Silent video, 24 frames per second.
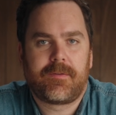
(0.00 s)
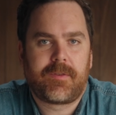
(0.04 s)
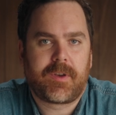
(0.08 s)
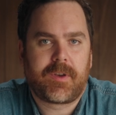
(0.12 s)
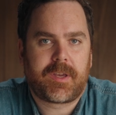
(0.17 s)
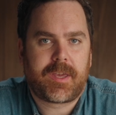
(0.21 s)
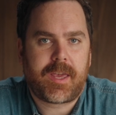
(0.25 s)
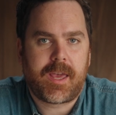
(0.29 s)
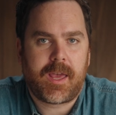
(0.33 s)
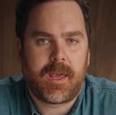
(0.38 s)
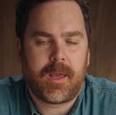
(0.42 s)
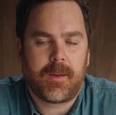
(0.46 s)
of a
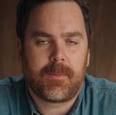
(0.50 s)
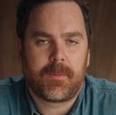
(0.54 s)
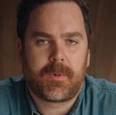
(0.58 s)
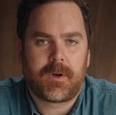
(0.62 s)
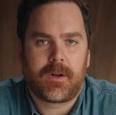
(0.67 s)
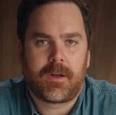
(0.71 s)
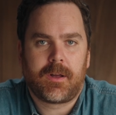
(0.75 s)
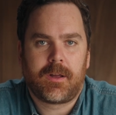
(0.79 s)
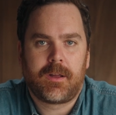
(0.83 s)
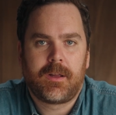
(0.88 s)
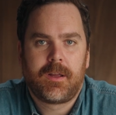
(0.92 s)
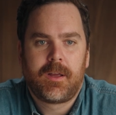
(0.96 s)

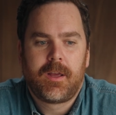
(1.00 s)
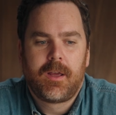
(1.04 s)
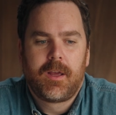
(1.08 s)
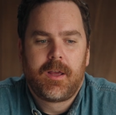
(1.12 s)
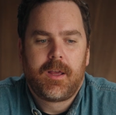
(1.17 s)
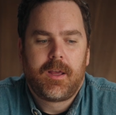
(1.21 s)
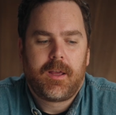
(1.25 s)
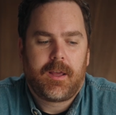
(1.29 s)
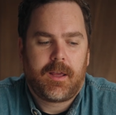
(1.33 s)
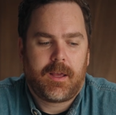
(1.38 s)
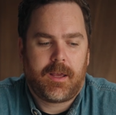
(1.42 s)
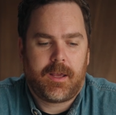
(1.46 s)
camera,
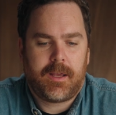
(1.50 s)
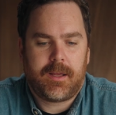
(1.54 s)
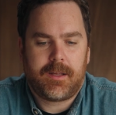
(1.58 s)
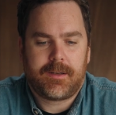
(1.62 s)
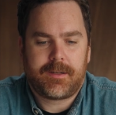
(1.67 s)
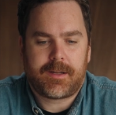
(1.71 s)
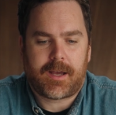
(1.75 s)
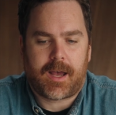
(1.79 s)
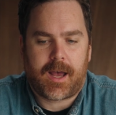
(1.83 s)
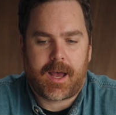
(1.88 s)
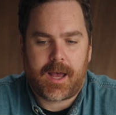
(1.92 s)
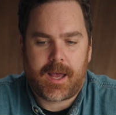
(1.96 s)

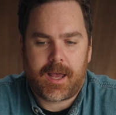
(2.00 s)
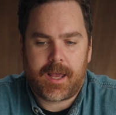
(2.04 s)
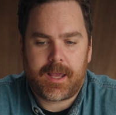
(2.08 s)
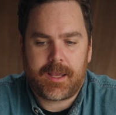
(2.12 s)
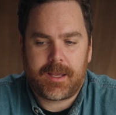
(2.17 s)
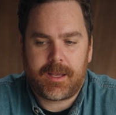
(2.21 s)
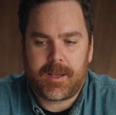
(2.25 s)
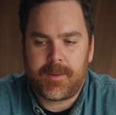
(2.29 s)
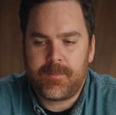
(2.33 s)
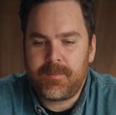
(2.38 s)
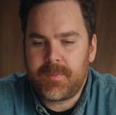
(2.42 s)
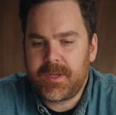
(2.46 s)
and
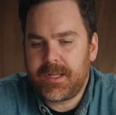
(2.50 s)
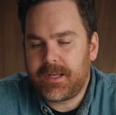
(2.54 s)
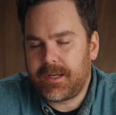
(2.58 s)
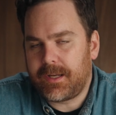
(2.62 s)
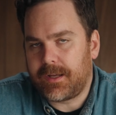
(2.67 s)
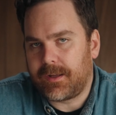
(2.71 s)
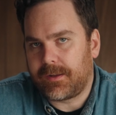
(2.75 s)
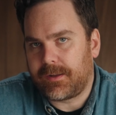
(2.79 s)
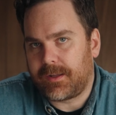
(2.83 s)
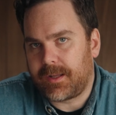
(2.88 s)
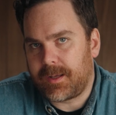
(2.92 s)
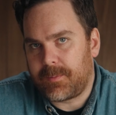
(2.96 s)
I
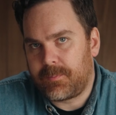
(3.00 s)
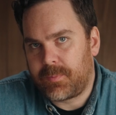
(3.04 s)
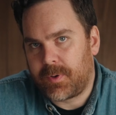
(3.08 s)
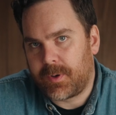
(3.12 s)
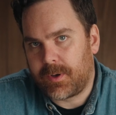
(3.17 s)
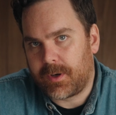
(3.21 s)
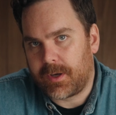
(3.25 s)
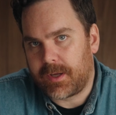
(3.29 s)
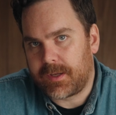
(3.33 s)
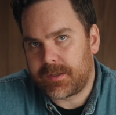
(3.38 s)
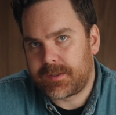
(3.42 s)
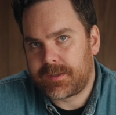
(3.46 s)
immediately
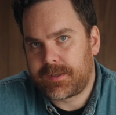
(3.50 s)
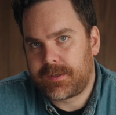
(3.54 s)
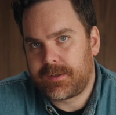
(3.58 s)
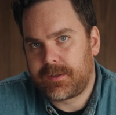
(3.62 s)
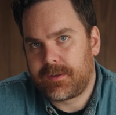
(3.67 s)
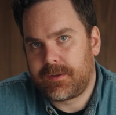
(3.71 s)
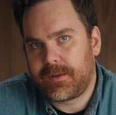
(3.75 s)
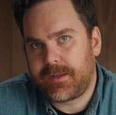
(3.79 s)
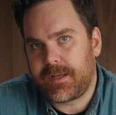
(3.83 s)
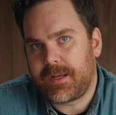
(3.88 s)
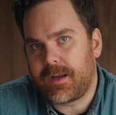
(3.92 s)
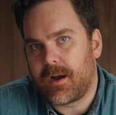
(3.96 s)
put
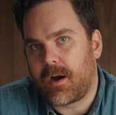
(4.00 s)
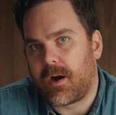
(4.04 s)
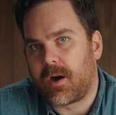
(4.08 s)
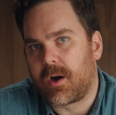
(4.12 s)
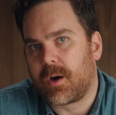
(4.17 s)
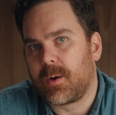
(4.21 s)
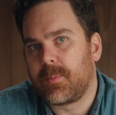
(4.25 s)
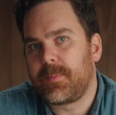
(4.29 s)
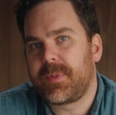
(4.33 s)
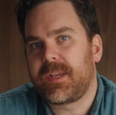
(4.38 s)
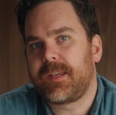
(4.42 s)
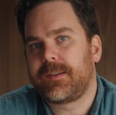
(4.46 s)
the
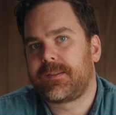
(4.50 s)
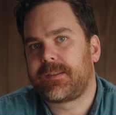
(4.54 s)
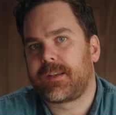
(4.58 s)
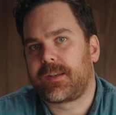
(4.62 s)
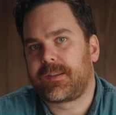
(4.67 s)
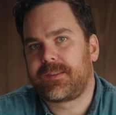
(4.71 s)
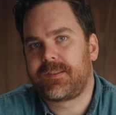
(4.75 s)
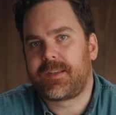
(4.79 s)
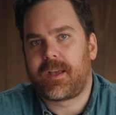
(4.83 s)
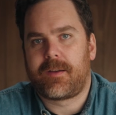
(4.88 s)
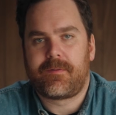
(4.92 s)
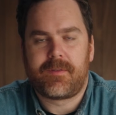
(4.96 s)

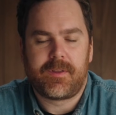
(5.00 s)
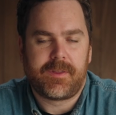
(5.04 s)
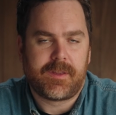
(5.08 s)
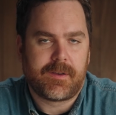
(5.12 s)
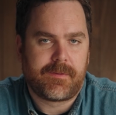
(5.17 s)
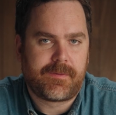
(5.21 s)
RB67,